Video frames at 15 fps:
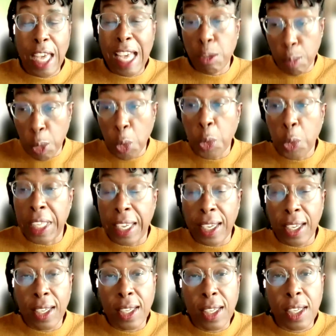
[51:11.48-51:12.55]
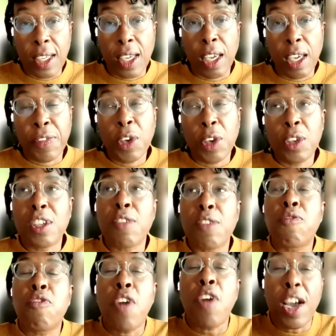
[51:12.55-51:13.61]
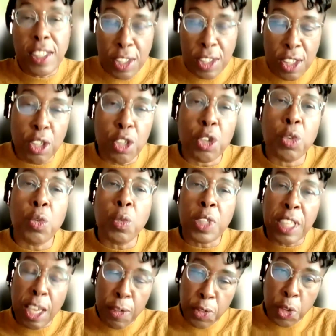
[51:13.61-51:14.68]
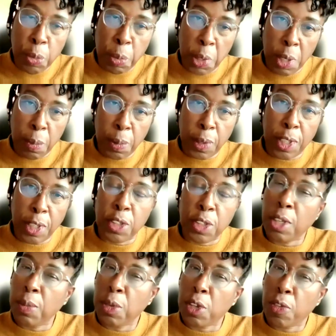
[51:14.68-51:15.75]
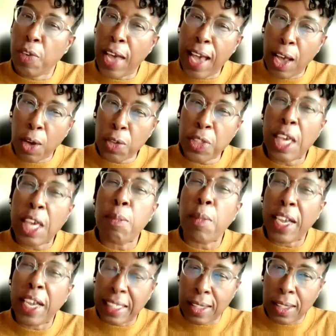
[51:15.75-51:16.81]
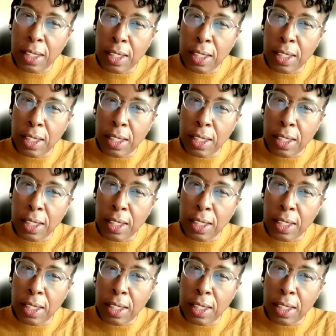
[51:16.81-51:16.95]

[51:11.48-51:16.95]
uh, and mourning if there's advice that you would give to people in terms of how they might